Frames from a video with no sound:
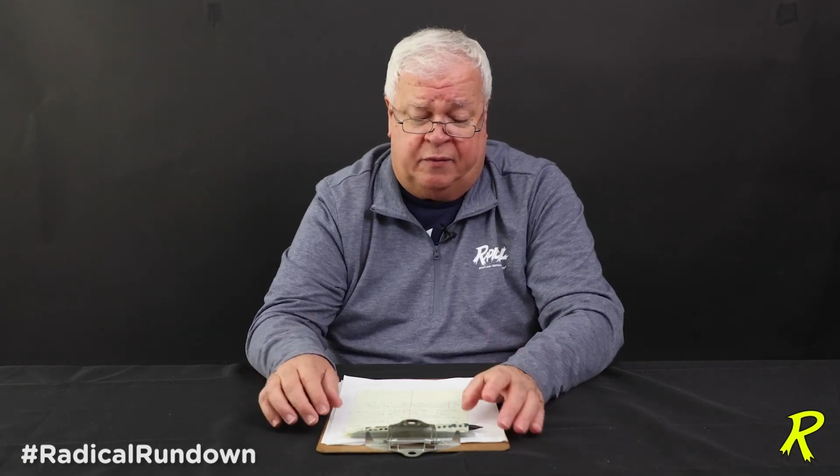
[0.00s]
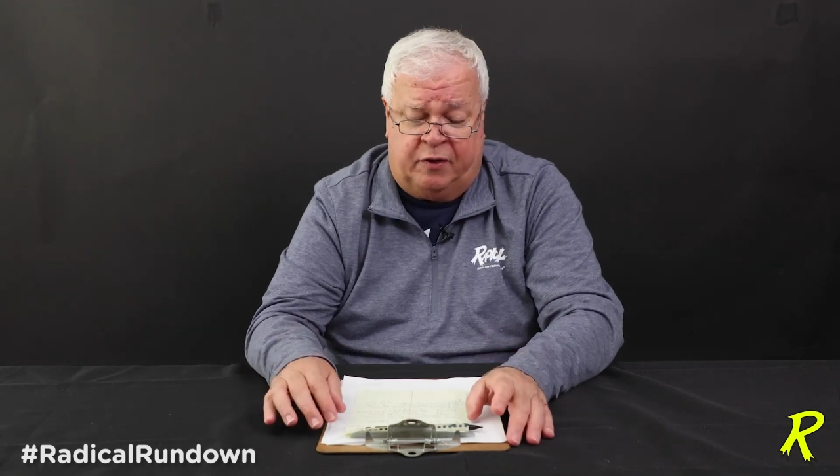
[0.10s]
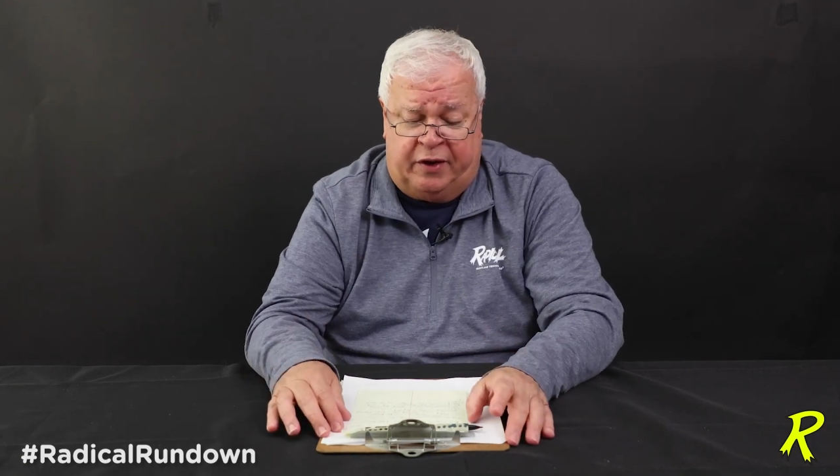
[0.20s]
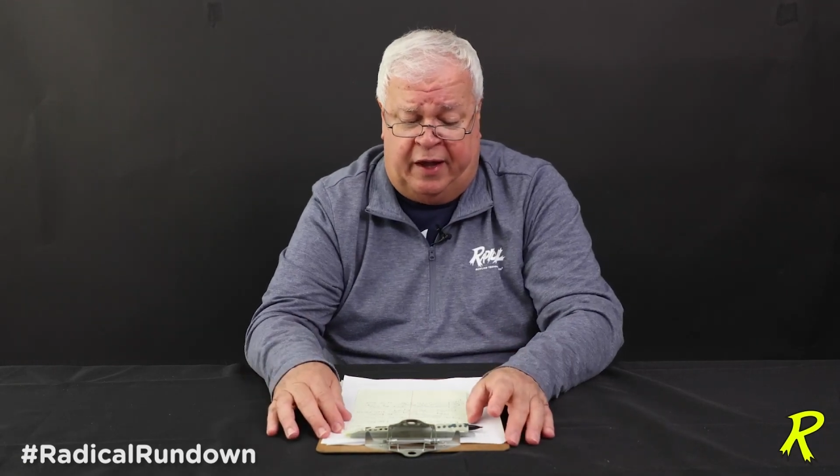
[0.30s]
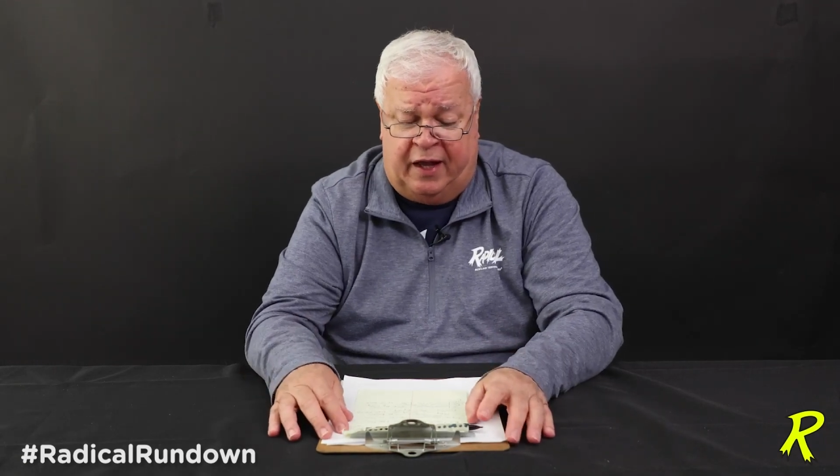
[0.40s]

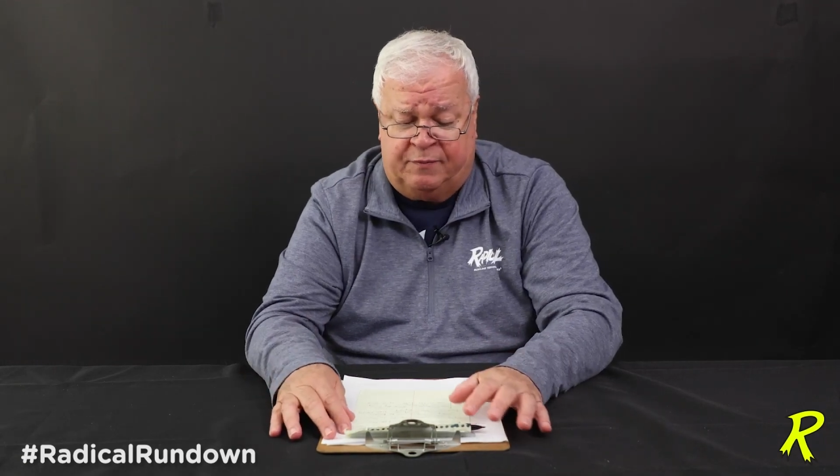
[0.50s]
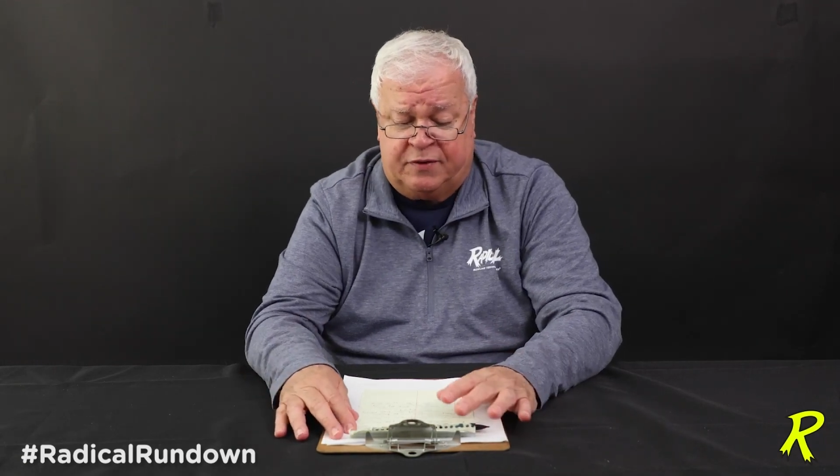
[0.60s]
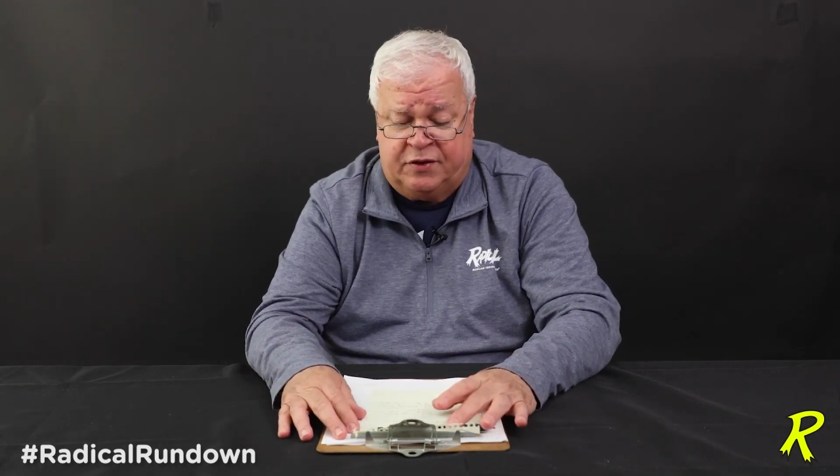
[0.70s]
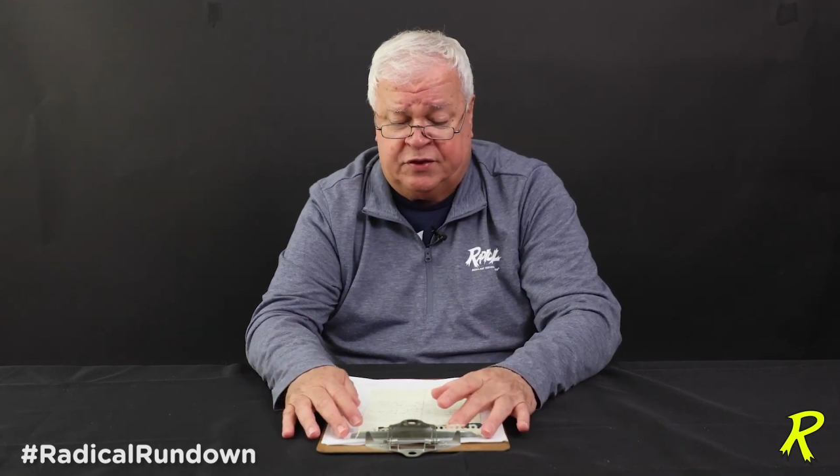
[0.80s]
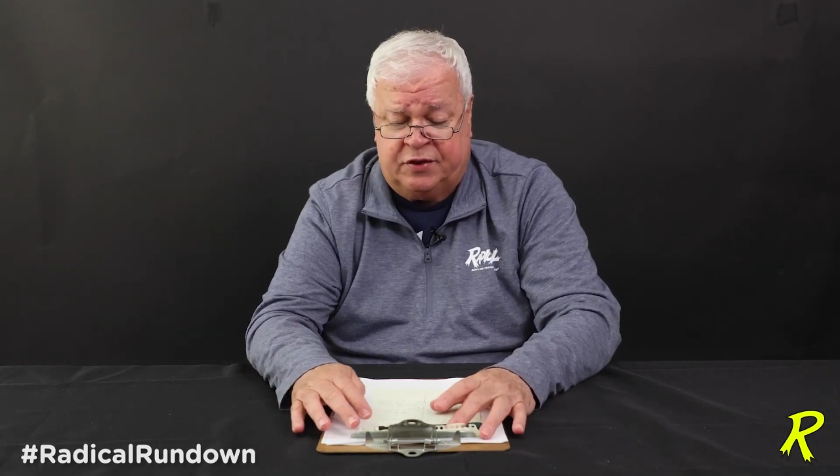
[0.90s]
with your hand
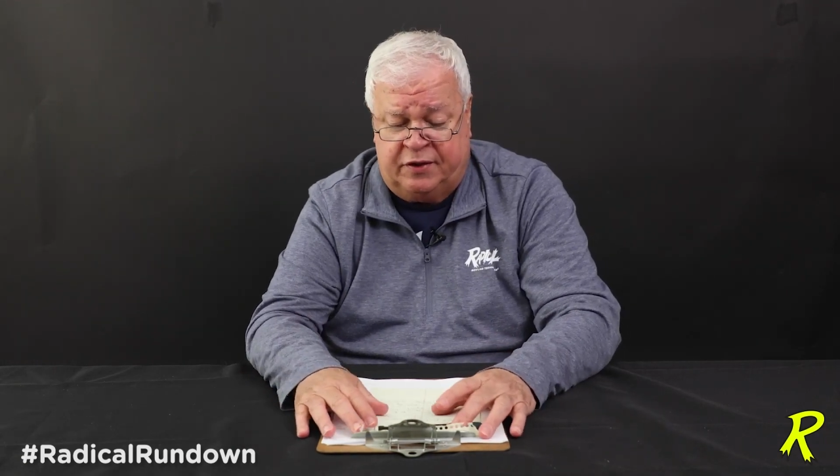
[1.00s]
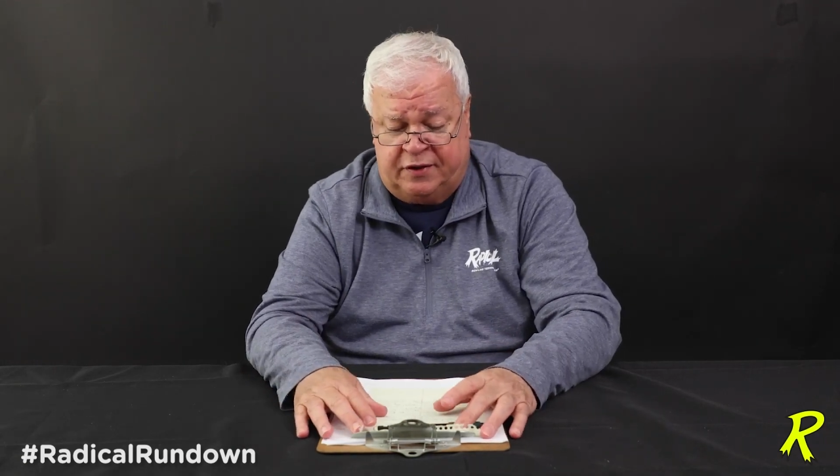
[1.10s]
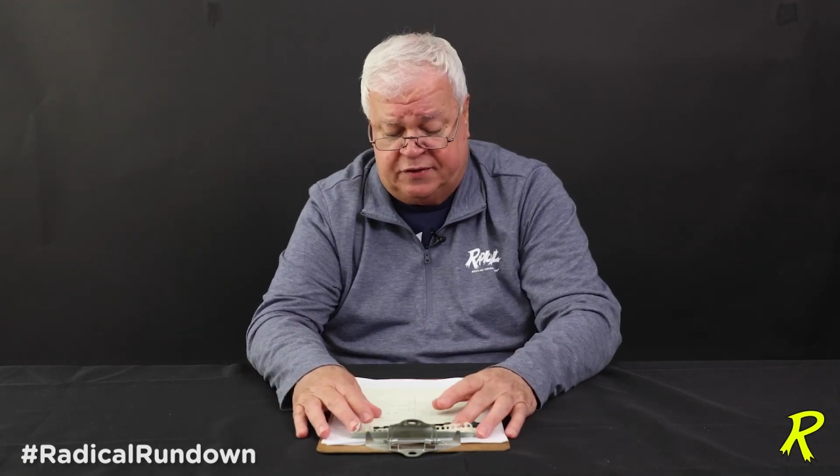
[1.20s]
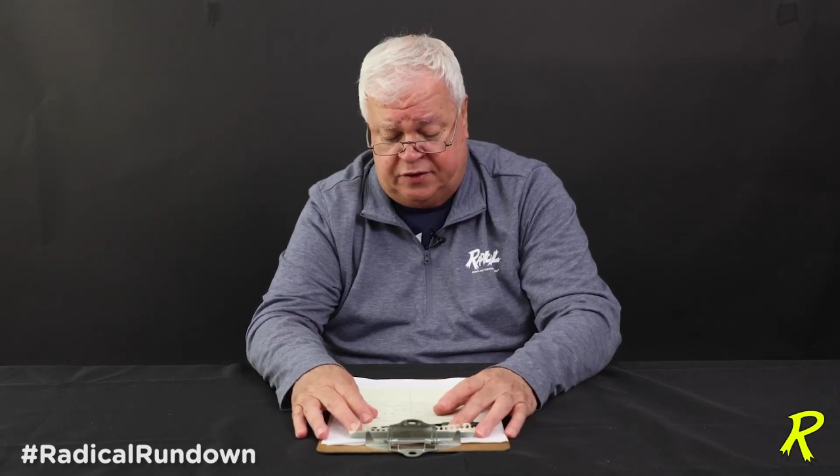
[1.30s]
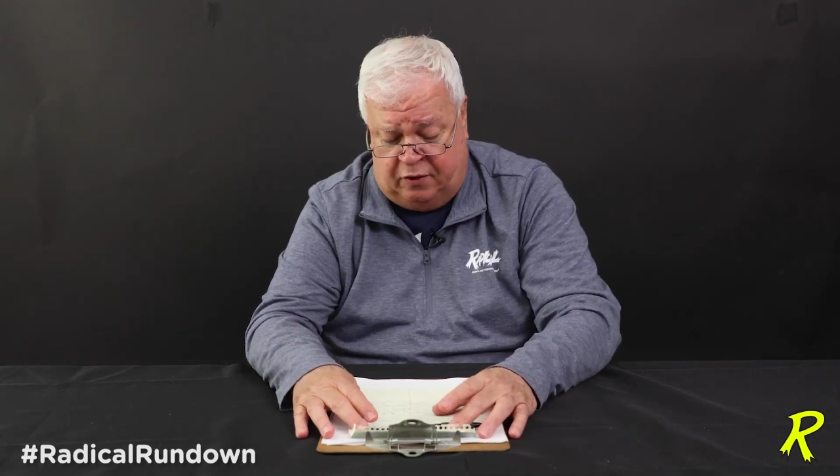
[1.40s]
position
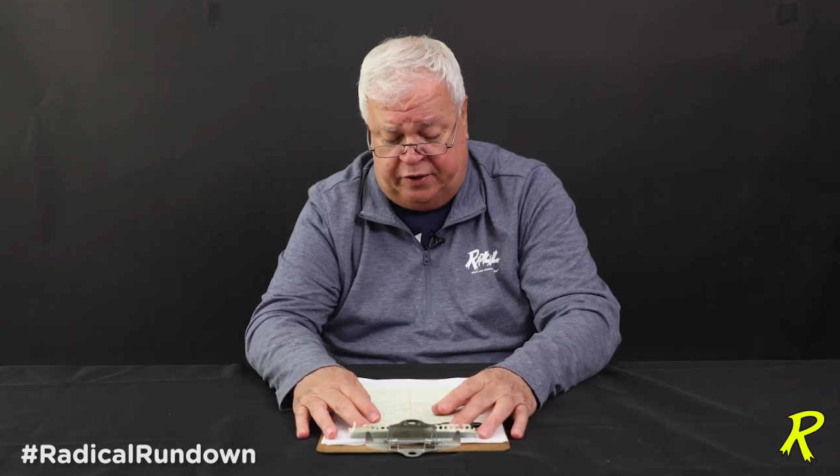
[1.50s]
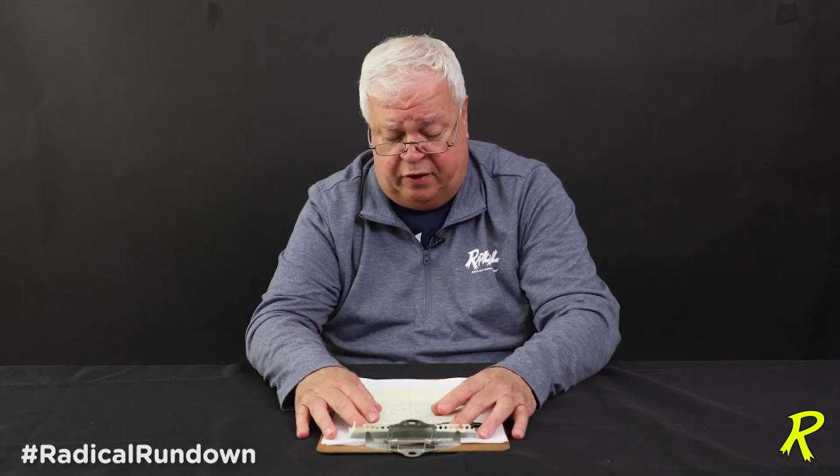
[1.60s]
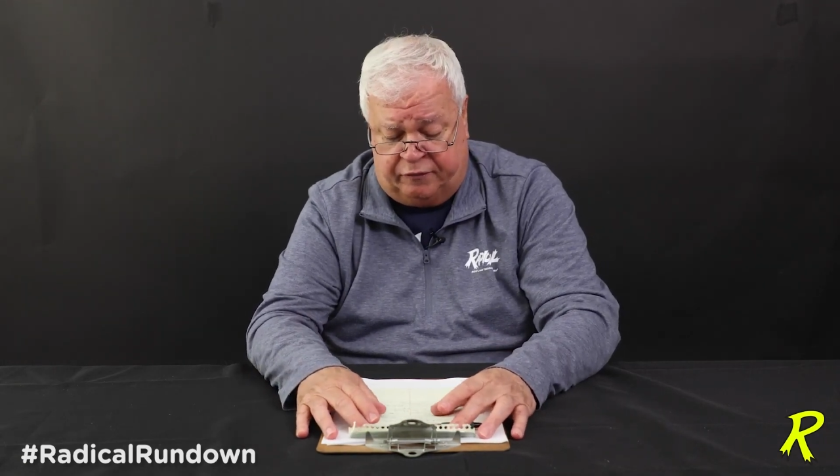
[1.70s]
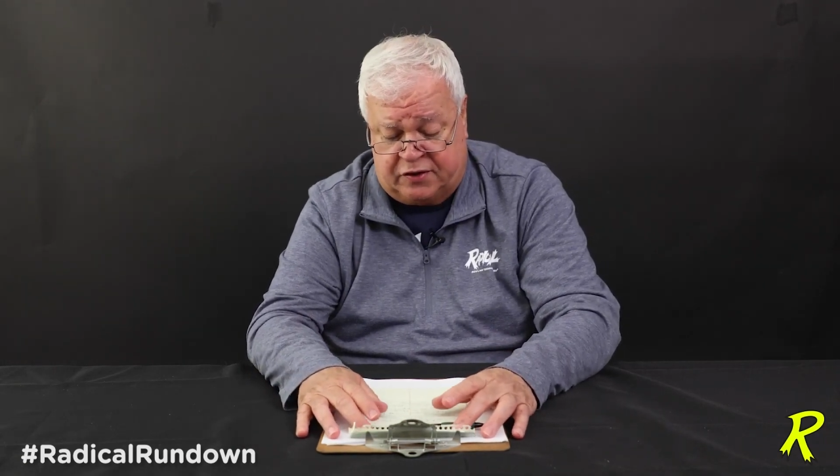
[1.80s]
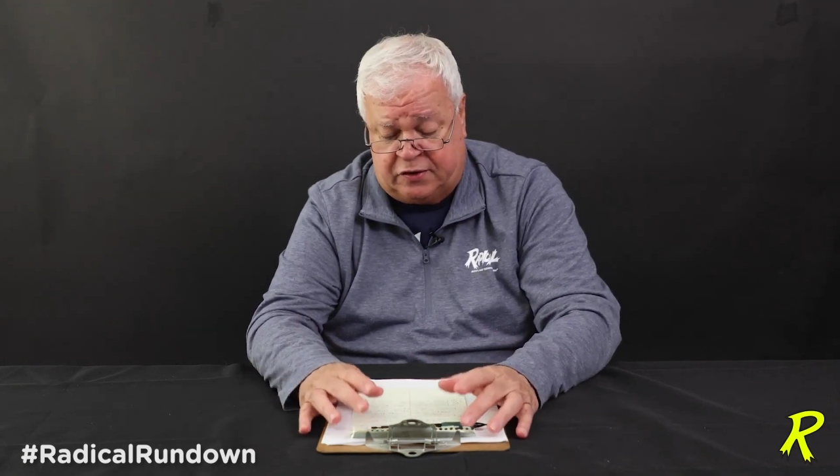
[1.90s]
is, get
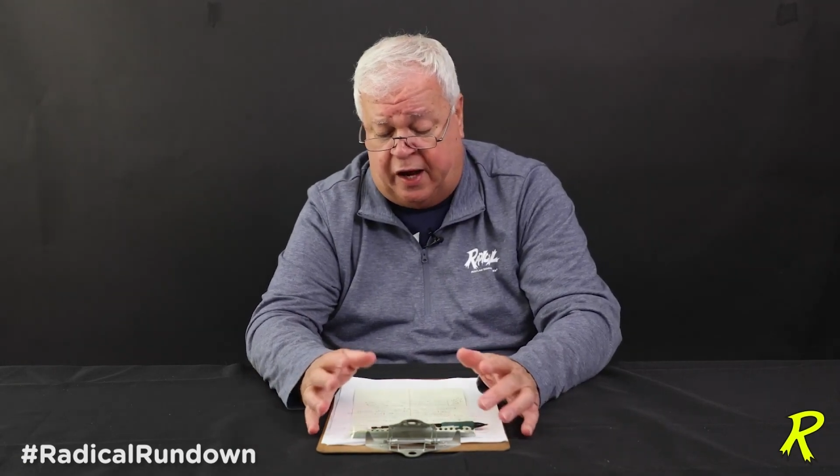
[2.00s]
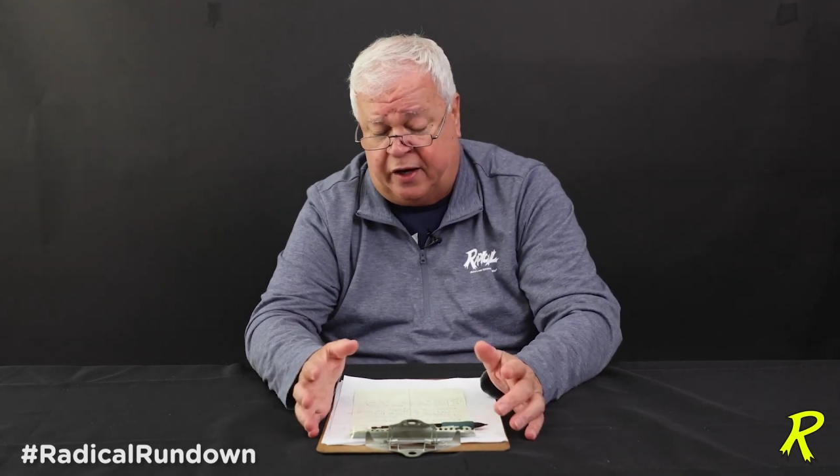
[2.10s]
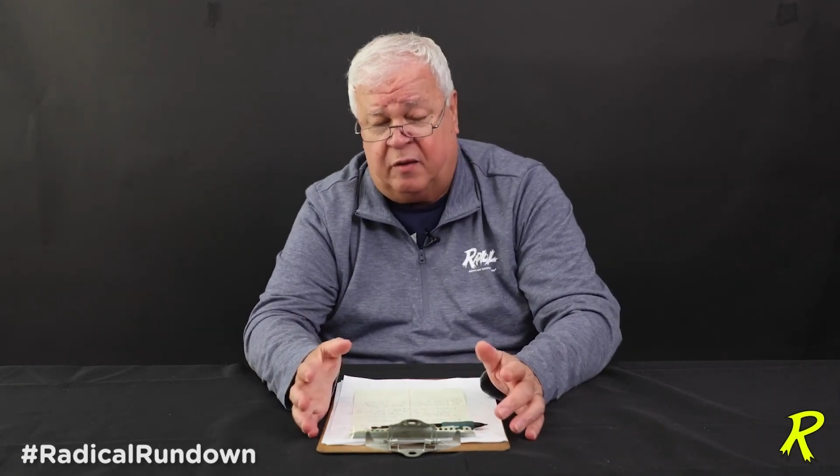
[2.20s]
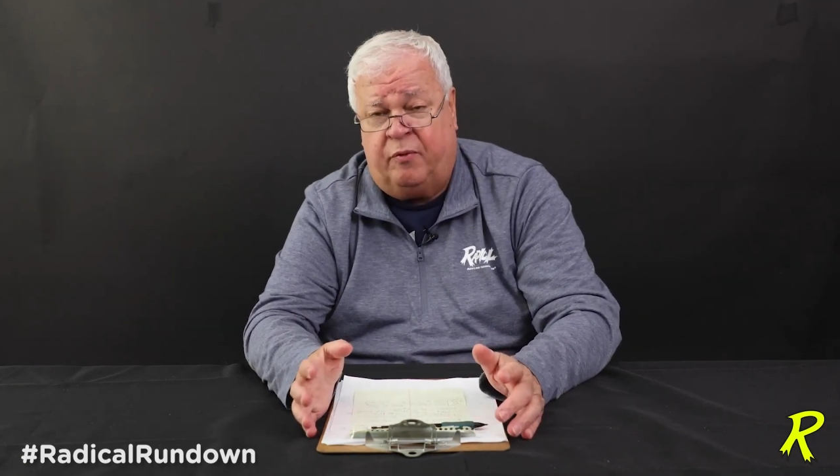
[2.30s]
off the side of the